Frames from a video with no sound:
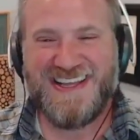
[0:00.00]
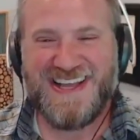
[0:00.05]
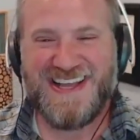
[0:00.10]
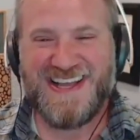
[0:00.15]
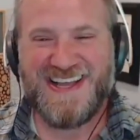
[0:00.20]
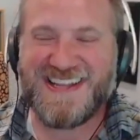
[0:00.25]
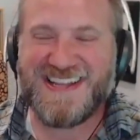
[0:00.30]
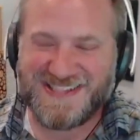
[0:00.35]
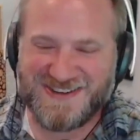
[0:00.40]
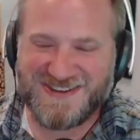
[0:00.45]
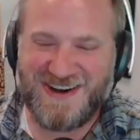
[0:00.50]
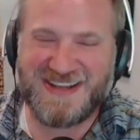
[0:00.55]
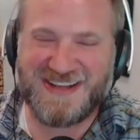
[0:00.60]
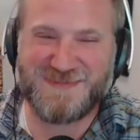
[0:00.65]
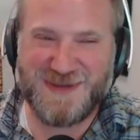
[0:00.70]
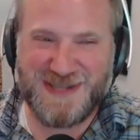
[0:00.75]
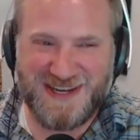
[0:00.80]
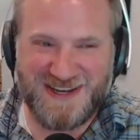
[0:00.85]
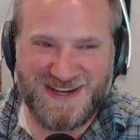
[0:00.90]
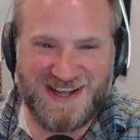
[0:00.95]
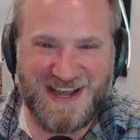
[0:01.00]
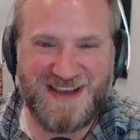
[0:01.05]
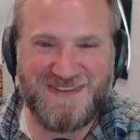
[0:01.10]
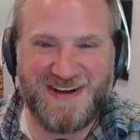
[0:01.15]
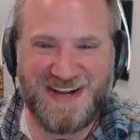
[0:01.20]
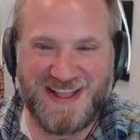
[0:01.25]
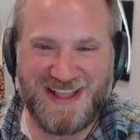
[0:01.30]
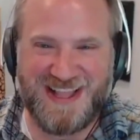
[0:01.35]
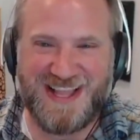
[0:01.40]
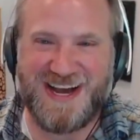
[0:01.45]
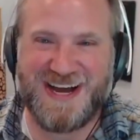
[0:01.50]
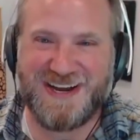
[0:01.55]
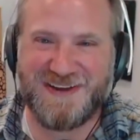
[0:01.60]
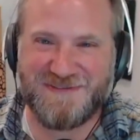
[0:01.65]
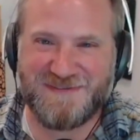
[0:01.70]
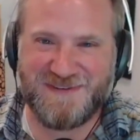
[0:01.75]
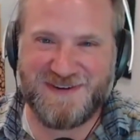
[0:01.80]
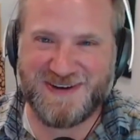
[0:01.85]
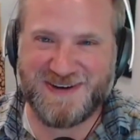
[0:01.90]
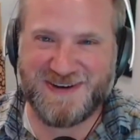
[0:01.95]
And so I was planning on having a lot
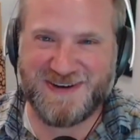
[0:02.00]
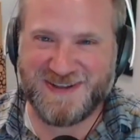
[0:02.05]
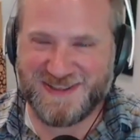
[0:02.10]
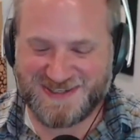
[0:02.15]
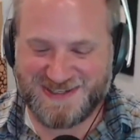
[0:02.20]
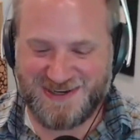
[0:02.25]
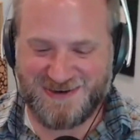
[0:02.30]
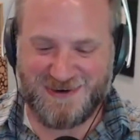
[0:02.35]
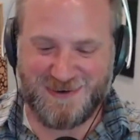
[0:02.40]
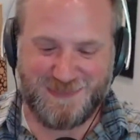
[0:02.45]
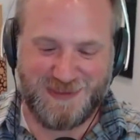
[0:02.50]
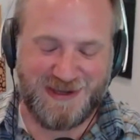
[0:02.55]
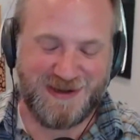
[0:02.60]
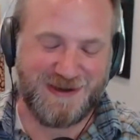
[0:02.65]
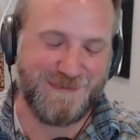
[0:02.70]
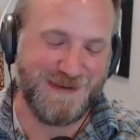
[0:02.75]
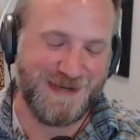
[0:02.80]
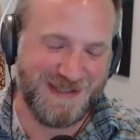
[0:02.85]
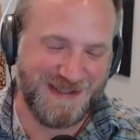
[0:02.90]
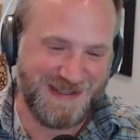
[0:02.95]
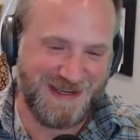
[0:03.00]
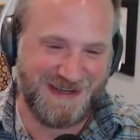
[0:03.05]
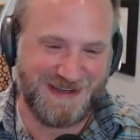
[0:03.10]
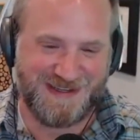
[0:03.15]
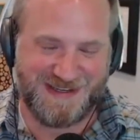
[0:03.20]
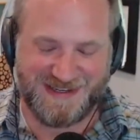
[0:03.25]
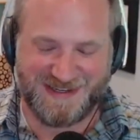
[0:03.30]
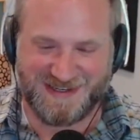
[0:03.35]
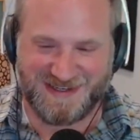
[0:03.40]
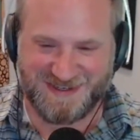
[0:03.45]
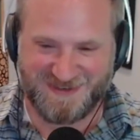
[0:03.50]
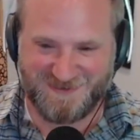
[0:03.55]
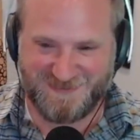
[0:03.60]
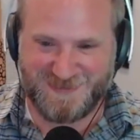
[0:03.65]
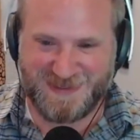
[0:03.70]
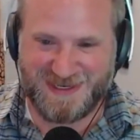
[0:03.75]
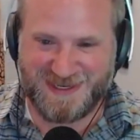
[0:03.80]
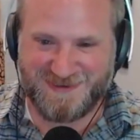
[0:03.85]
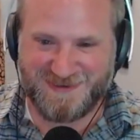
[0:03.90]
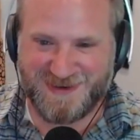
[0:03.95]
of fun in the snow up there, but I didn't end up
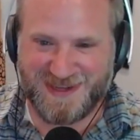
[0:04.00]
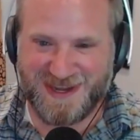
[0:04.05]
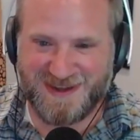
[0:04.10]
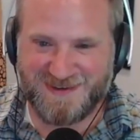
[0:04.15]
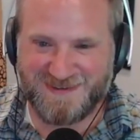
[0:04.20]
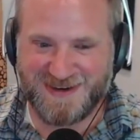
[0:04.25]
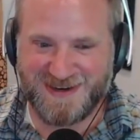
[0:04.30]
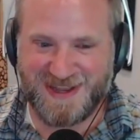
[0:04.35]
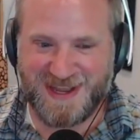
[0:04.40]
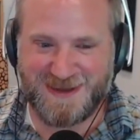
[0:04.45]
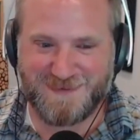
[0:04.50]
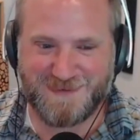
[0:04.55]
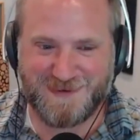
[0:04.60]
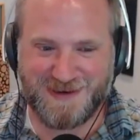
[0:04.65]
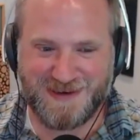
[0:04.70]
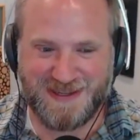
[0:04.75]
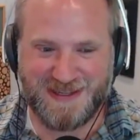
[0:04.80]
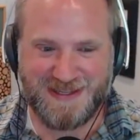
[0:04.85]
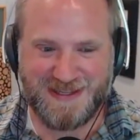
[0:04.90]
being able to have it happen.